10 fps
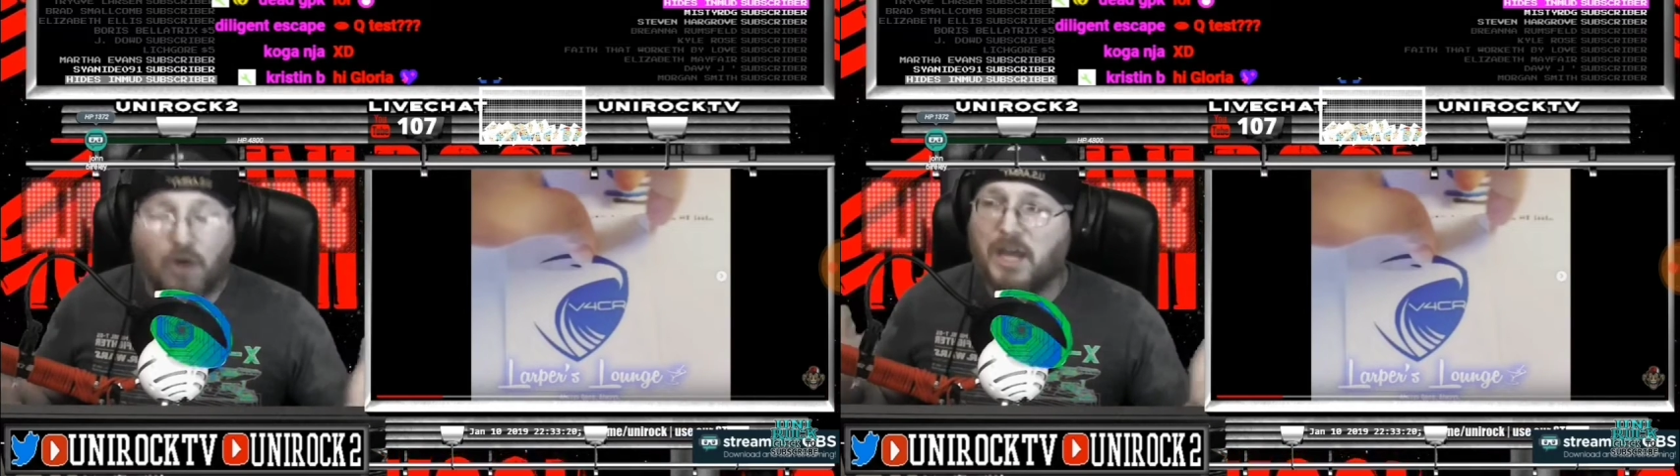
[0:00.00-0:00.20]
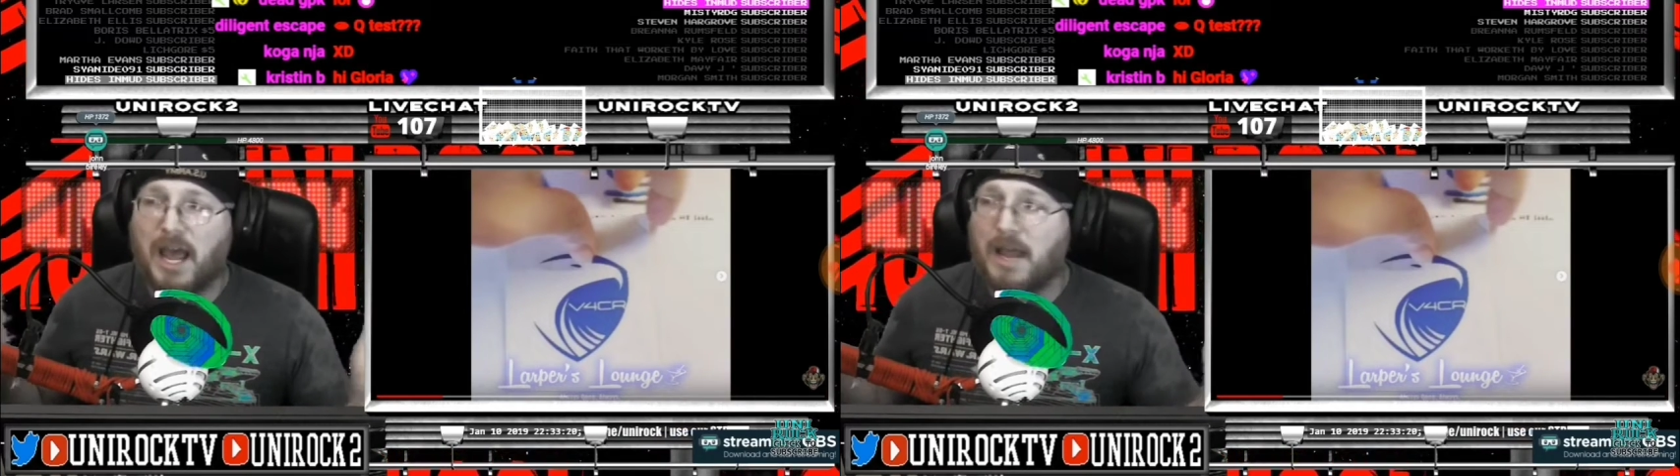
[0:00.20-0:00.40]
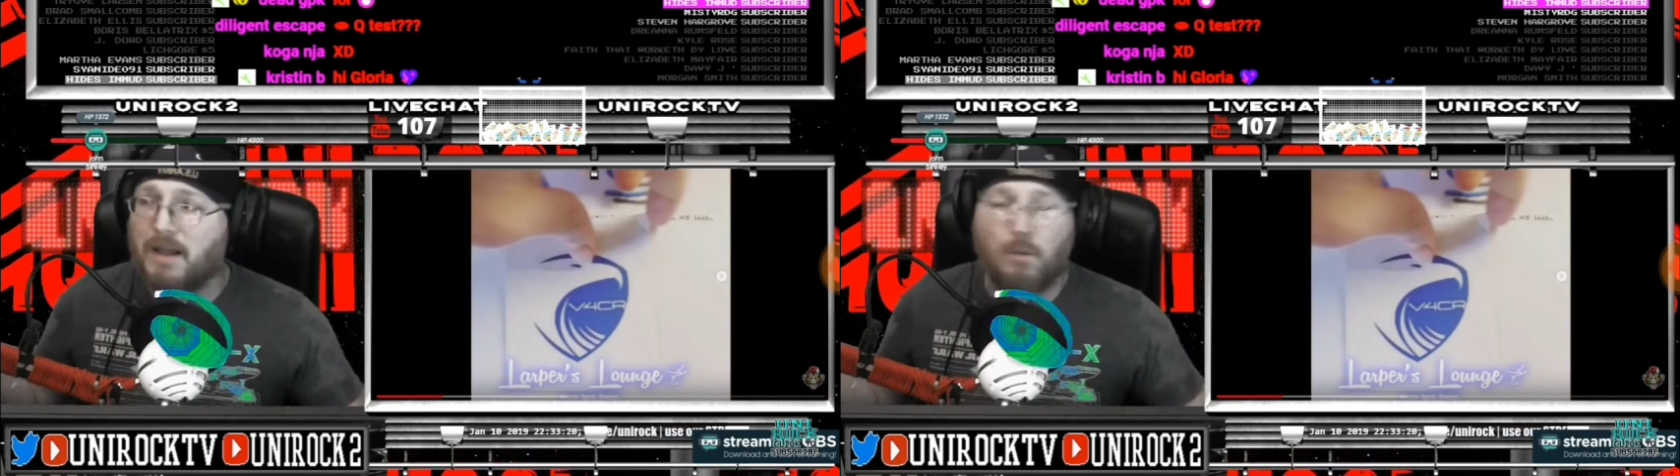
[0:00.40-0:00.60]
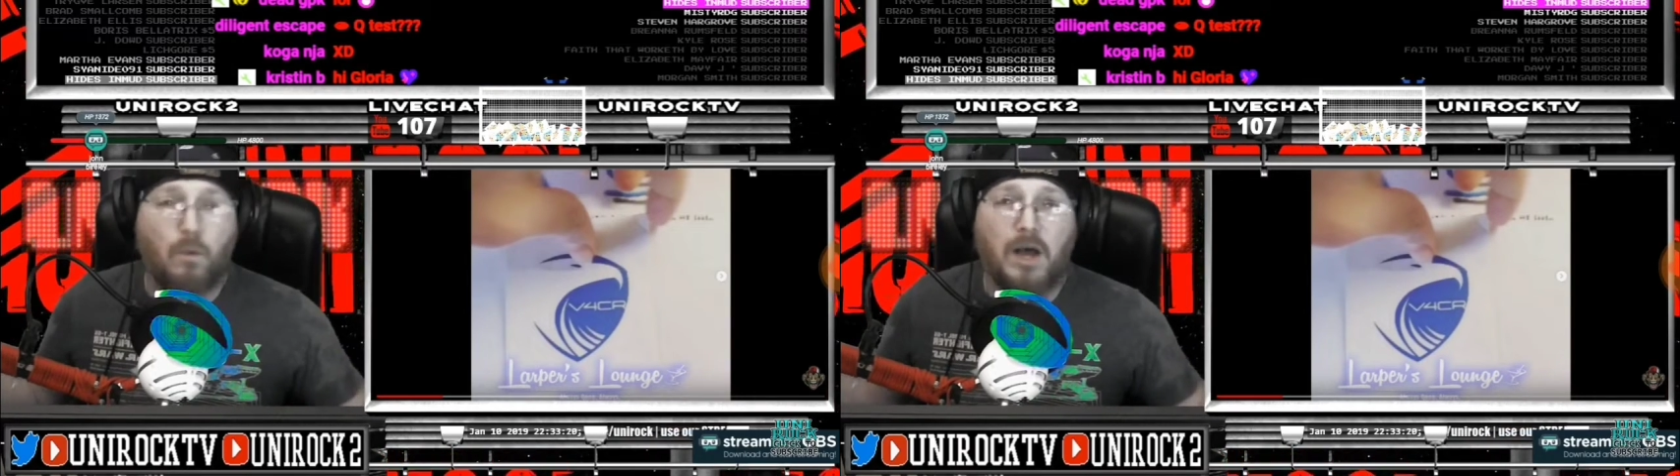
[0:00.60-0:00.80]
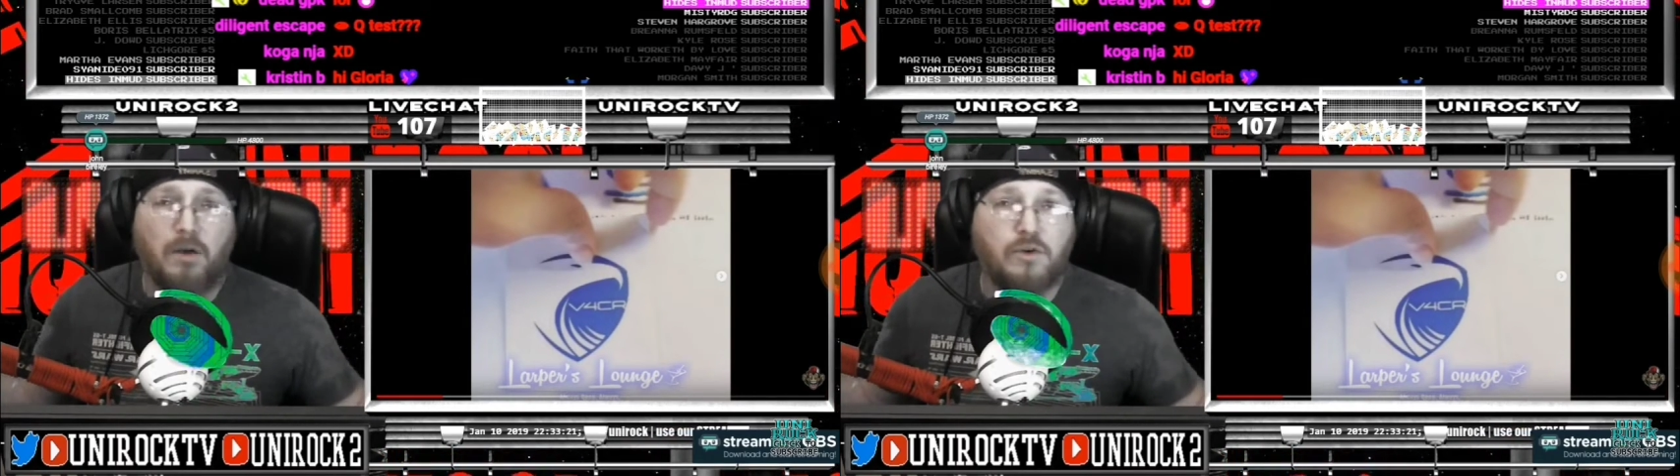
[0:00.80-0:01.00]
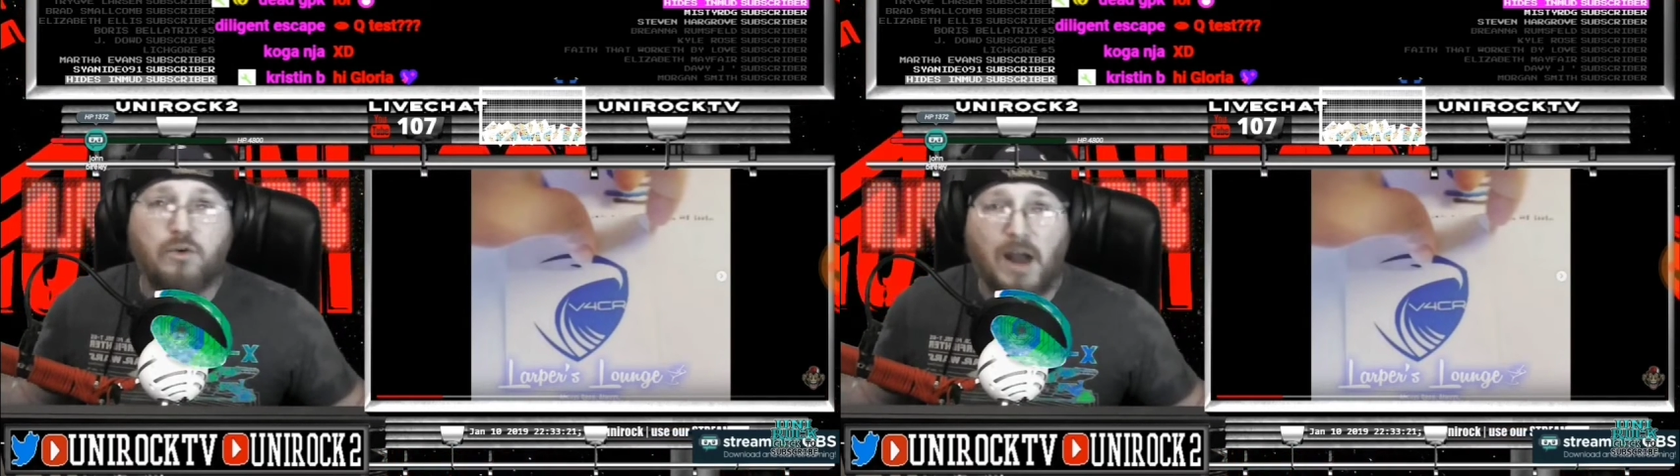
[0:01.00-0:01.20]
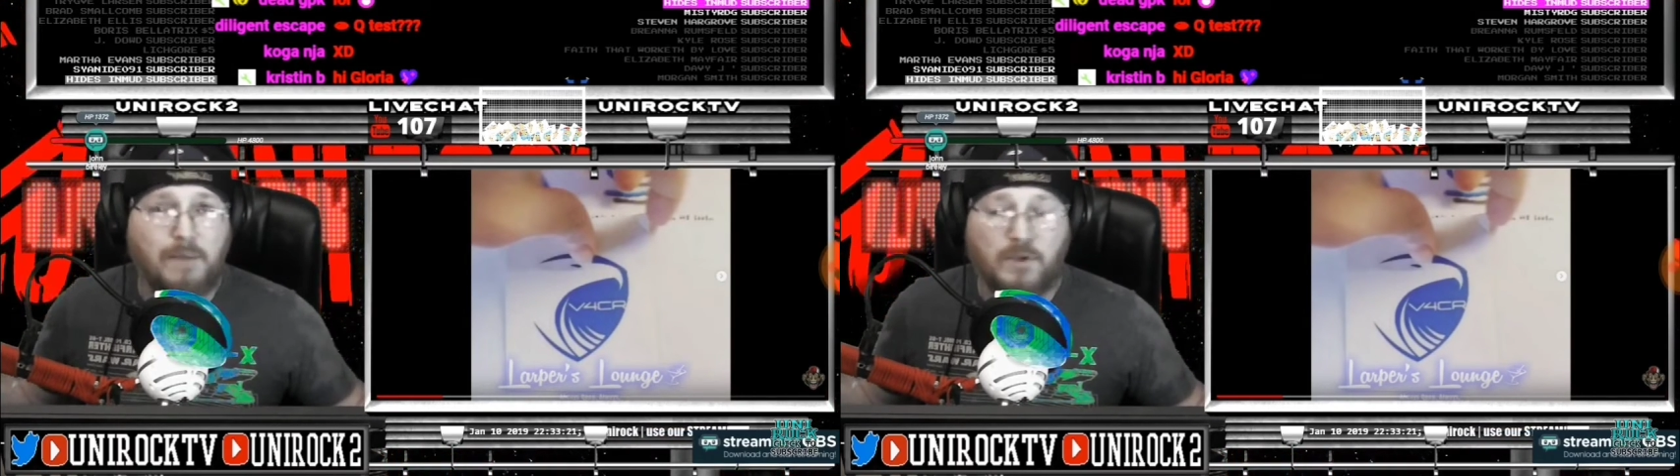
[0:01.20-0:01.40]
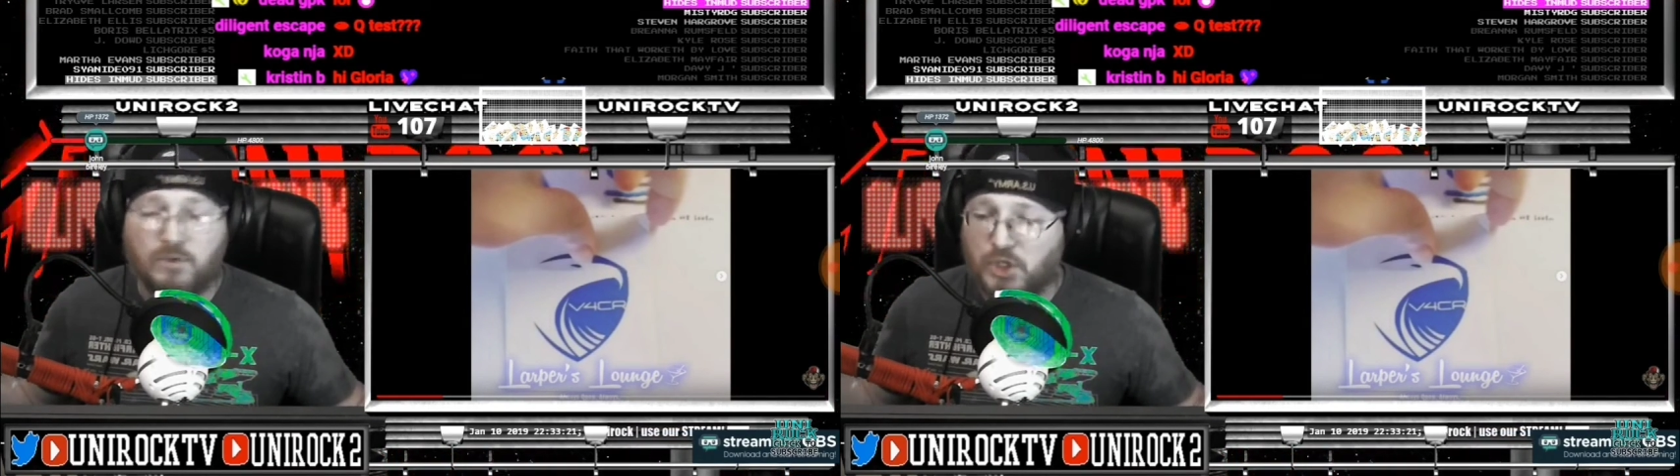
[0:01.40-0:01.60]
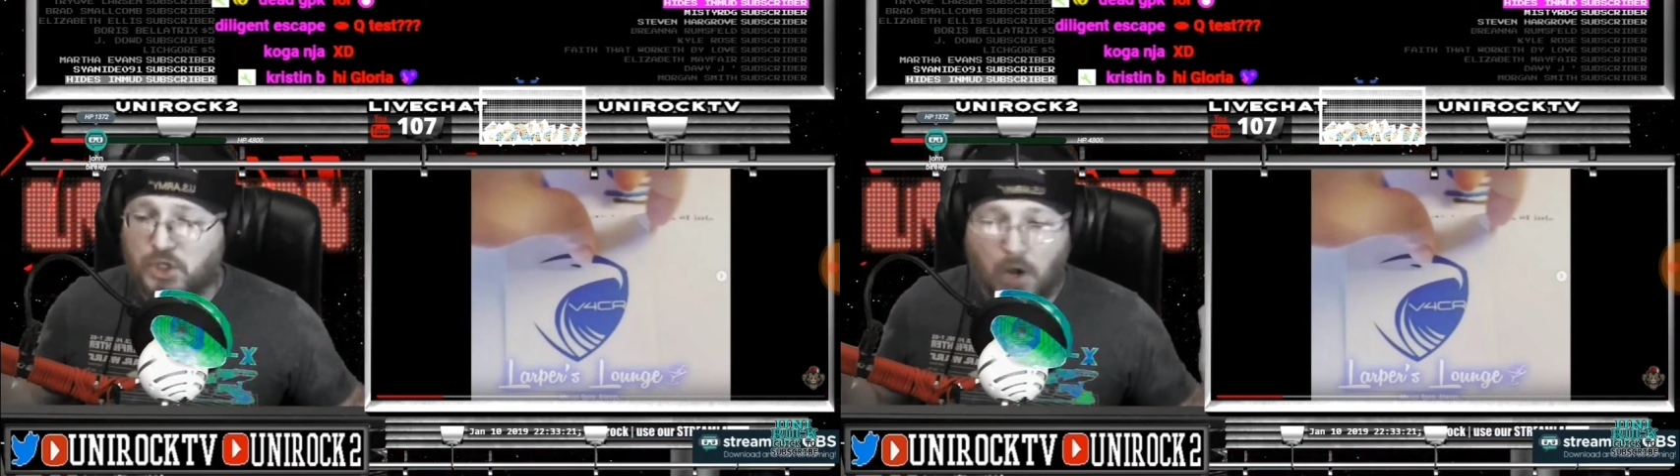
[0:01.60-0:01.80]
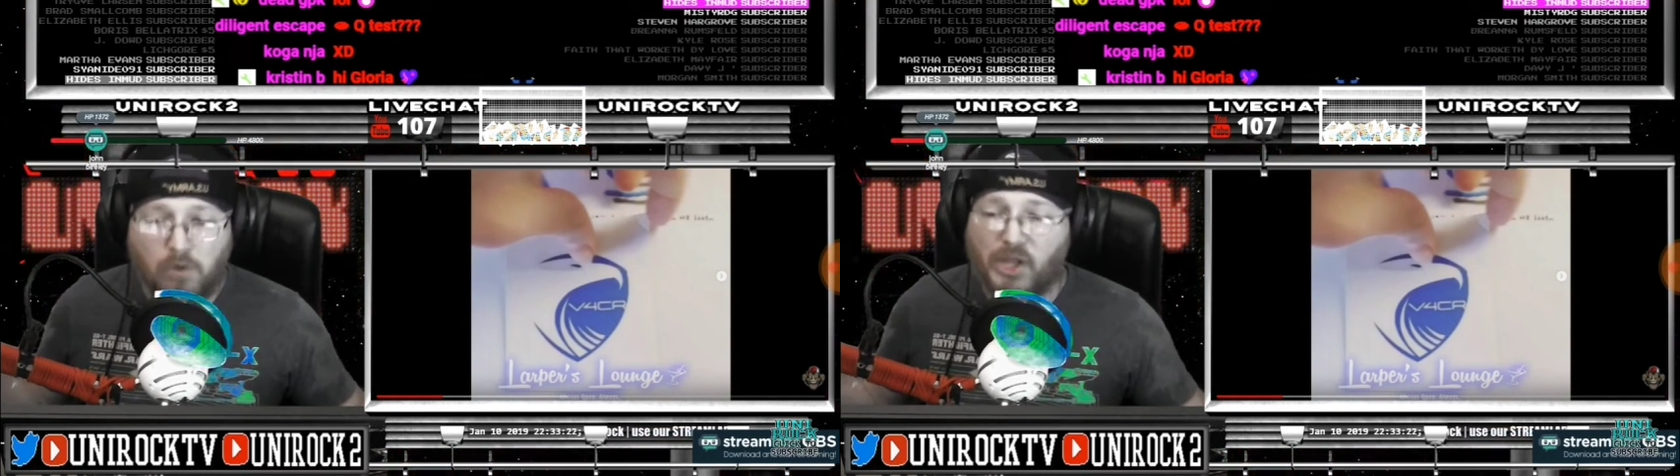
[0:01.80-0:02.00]
okay, well, I'm
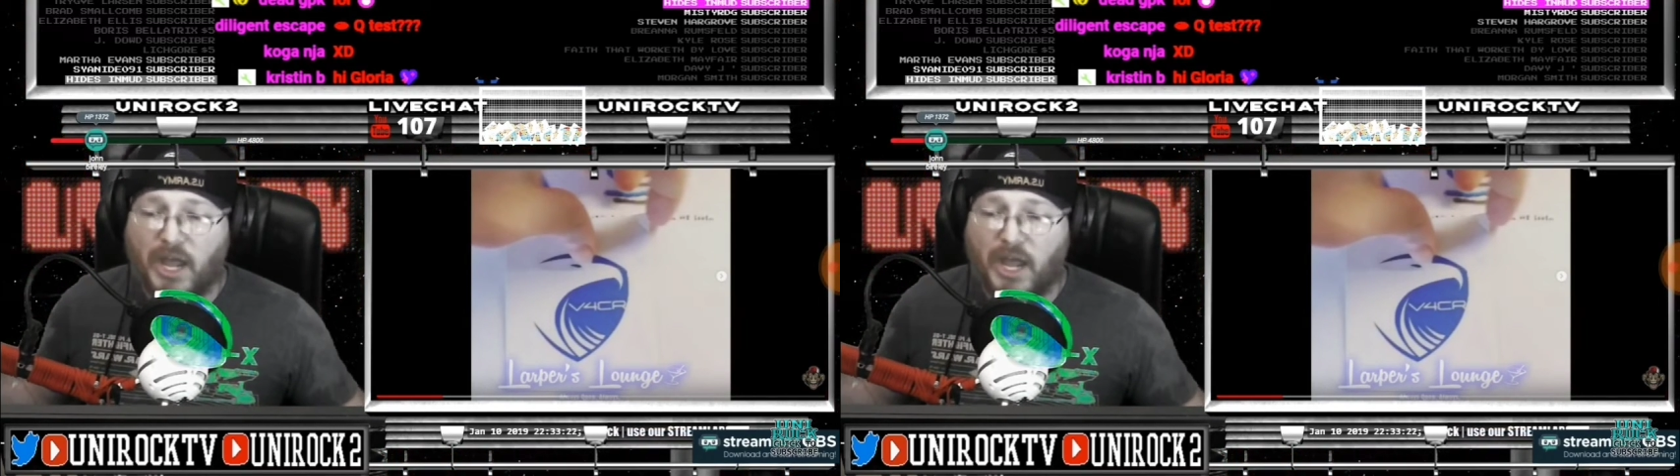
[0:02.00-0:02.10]
so